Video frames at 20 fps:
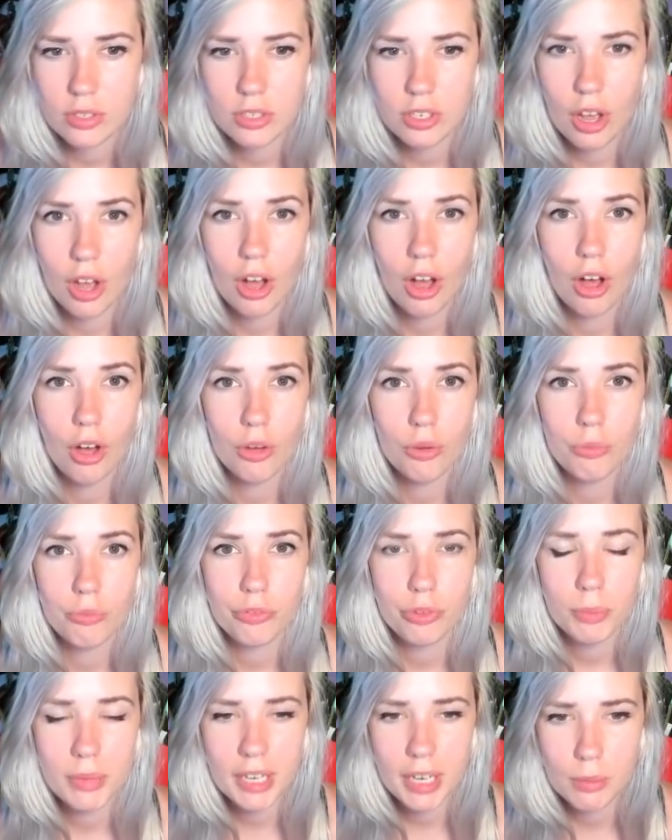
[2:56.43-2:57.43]
to home
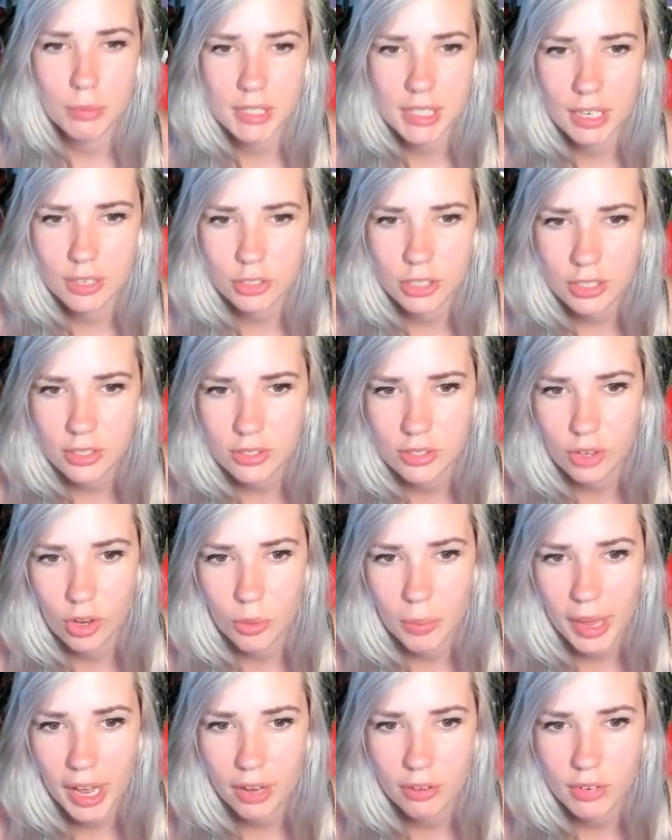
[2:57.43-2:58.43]
for me. I'm slouching so
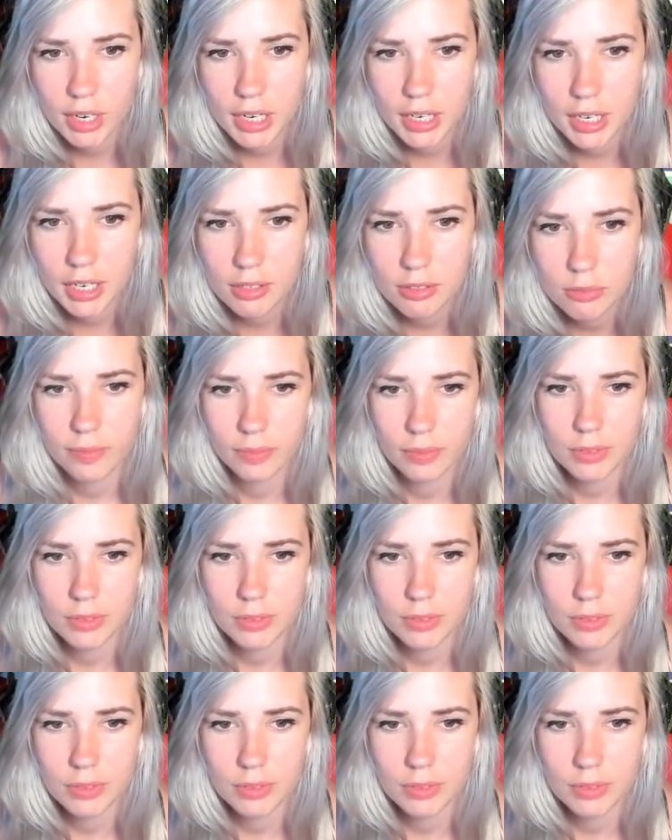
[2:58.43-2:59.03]
bad right now.